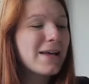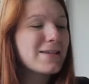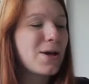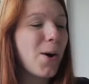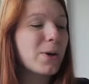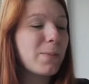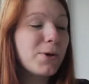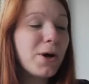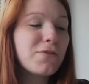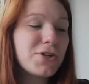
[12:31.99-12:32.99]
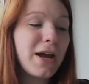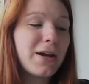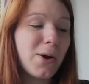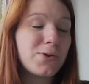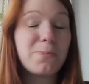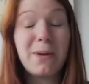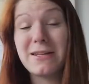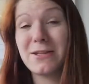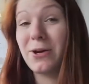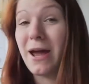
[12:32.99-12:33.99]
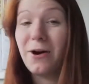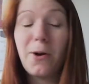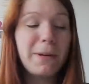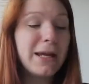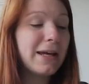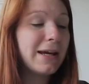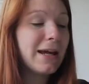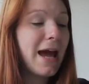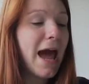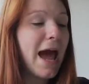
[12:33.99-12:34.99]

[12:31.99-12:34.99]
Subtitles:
So the Book of Shadows, based on her opinion,